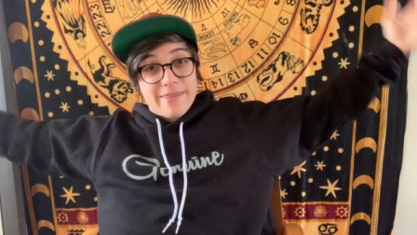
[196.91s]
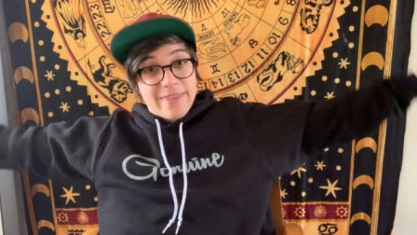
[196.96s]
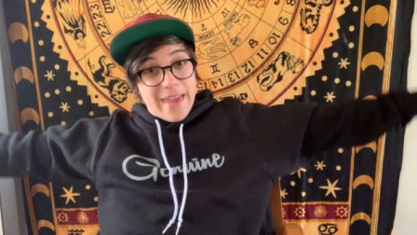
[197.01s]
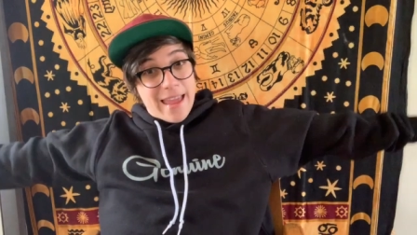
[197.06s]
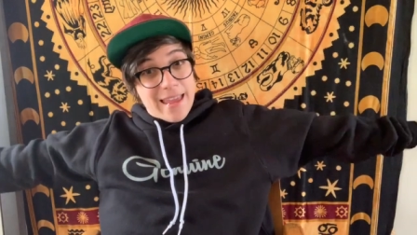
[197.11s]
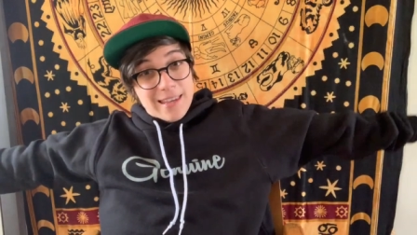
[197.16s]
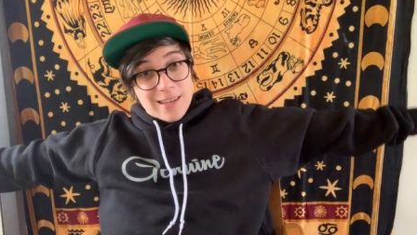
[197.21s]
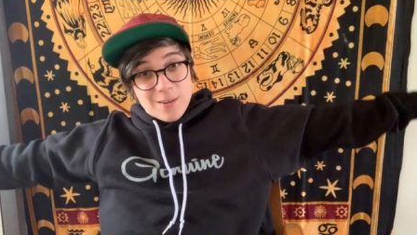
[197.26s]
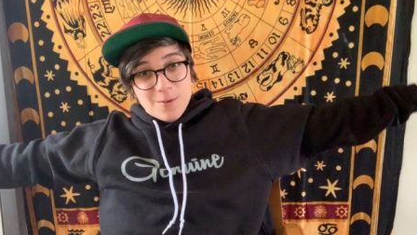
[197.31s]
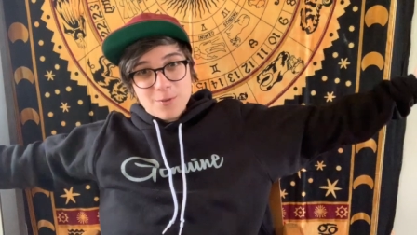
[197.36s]

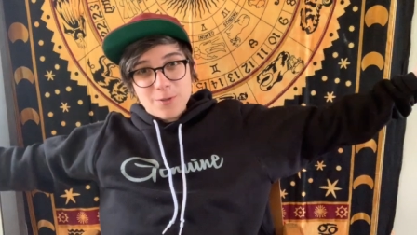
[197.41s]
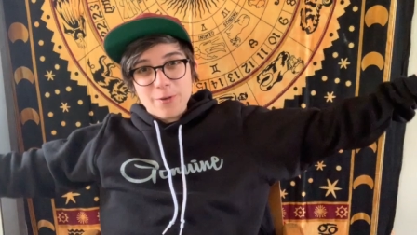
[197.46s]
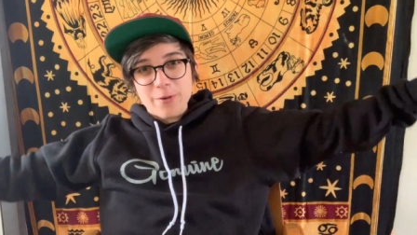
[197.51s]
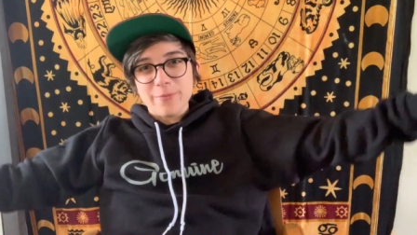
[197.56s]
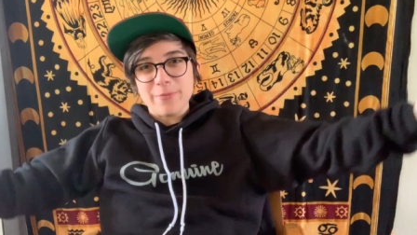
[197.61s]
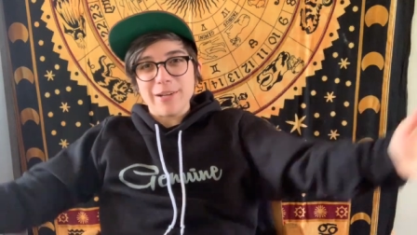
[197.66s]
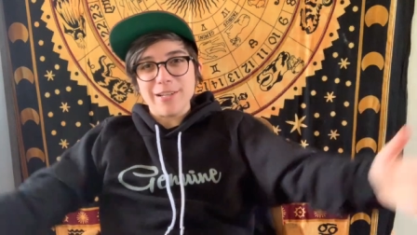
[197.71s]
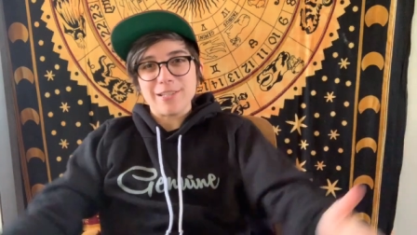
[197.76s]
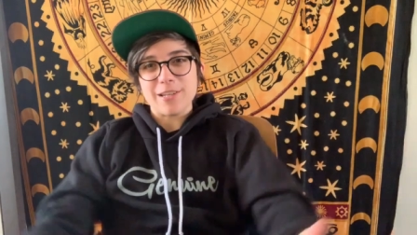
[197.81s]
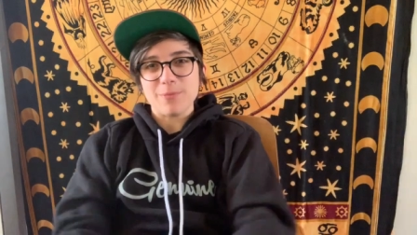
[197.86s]
thank you
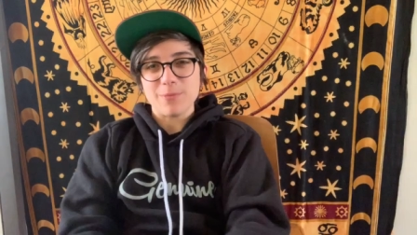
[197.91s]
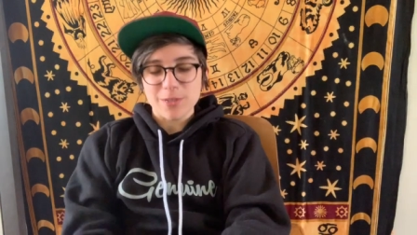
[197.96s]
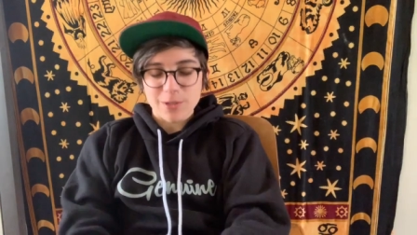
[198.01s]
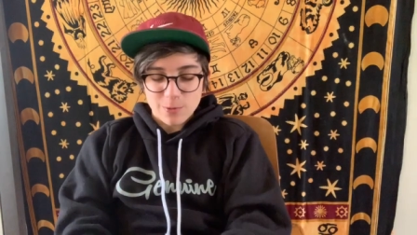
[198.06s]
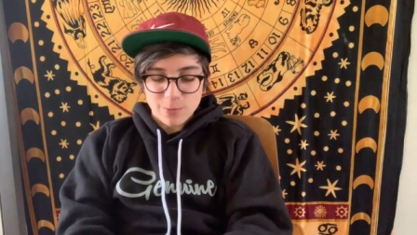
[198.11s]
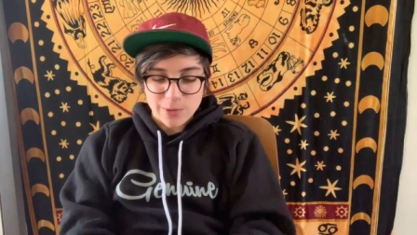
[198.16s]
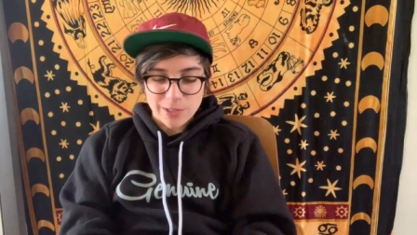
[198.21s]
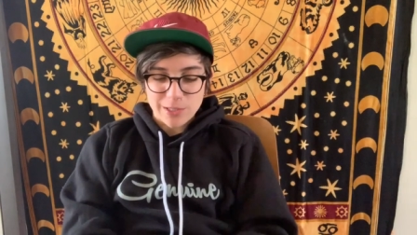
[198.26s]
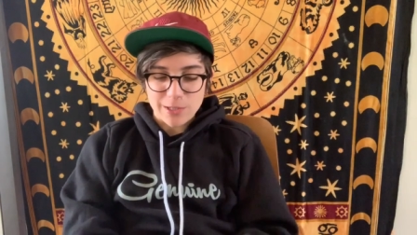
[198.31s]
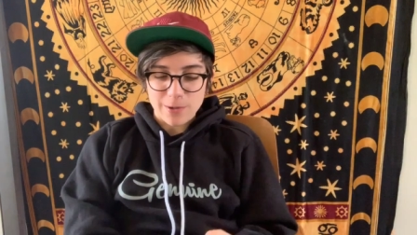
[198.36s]
so much i'm
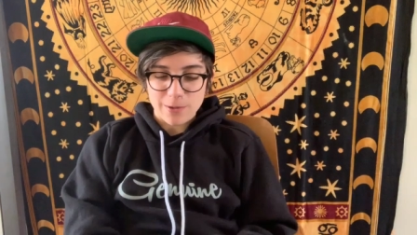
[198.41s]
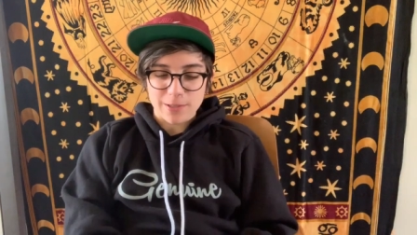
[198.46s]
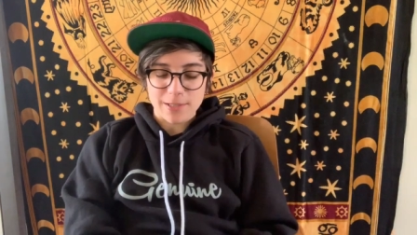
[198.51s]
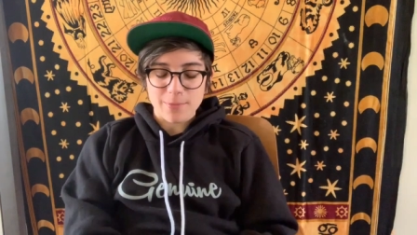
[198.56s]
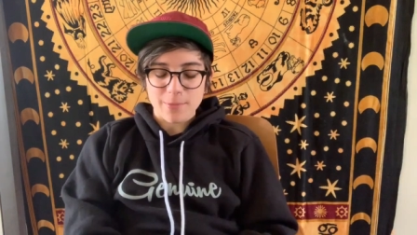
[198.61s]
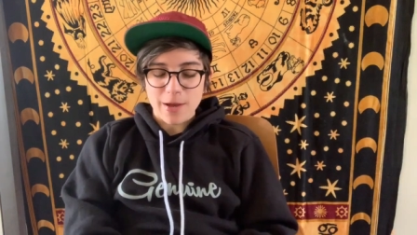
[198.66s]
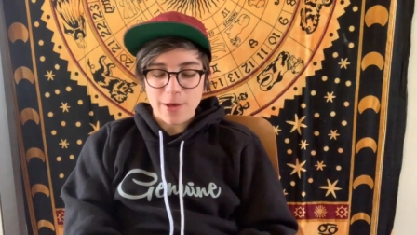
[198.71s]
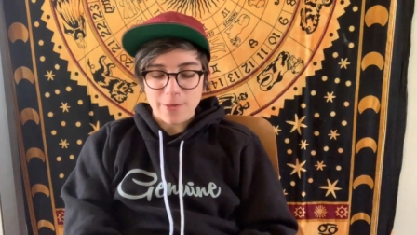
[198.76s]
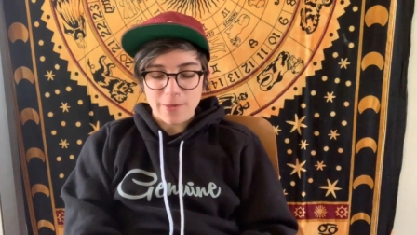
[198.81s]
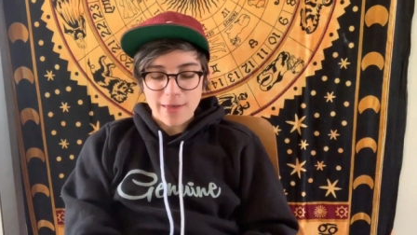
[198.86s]
super stoked
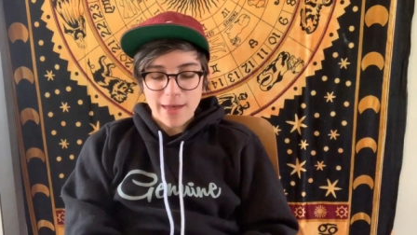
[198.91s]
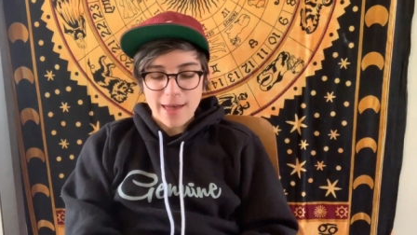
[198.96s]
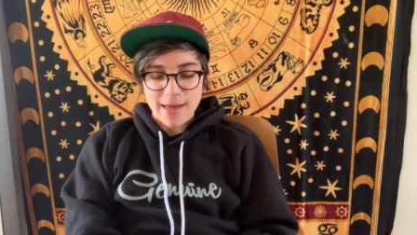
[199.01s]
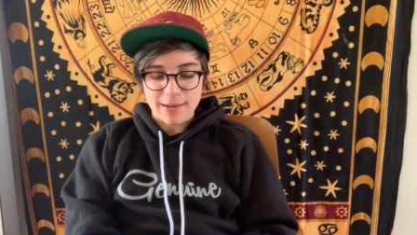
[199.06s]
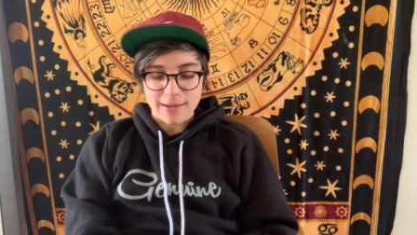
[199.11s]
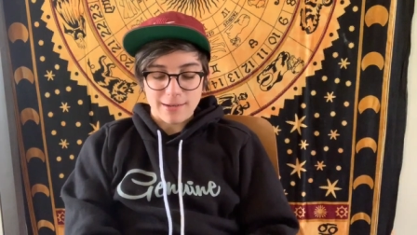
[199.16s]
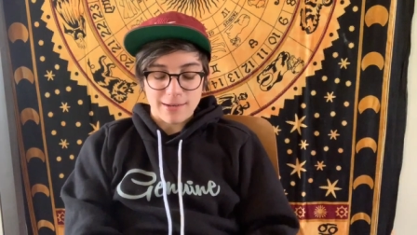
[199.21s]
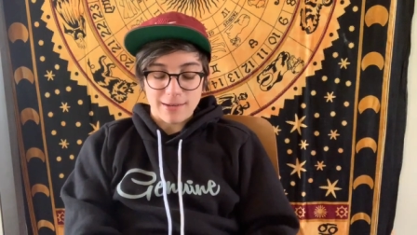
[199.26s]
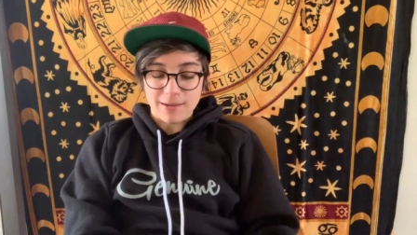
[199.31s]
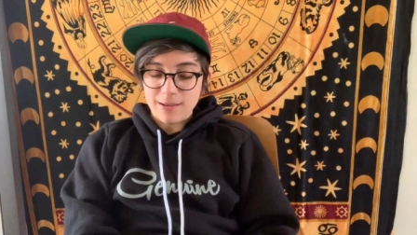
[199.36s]
about
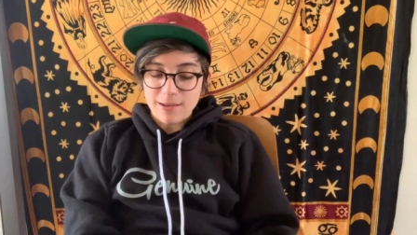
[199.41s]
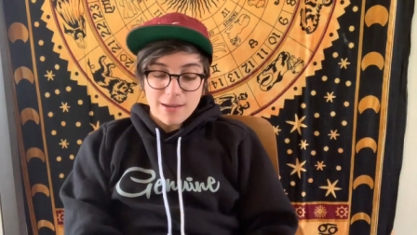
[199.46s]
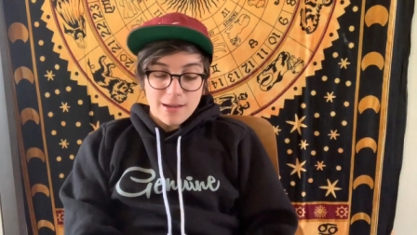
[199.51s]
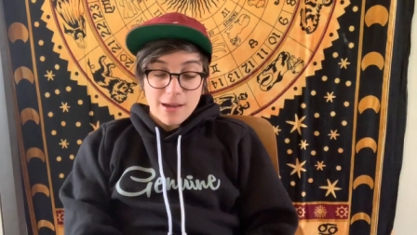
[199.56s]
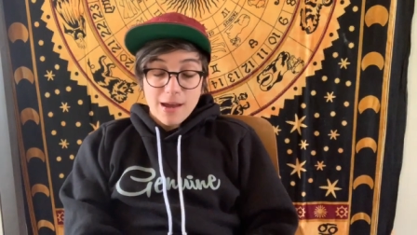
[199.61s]
that and